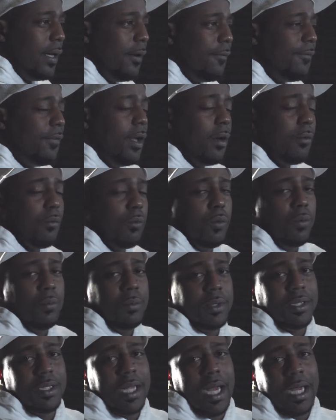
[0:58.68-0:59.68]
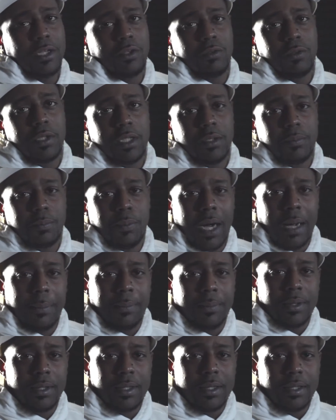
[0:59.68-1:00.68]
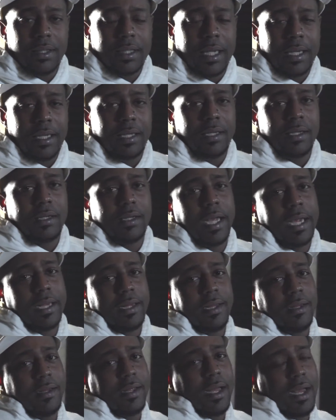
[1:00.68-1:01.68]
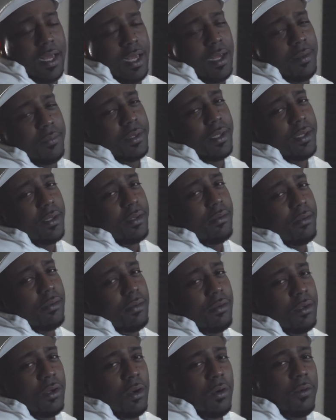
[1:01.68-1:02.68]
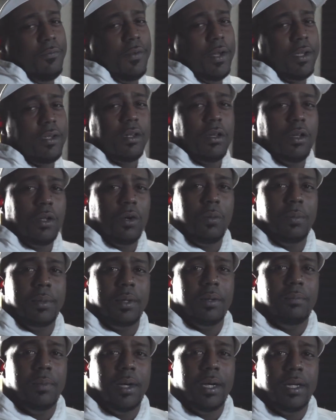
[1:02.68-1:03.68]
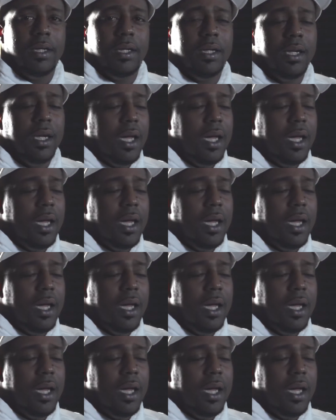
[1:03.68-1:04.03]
if their room is not treated properly, they need to take the time and, invest a little bit of money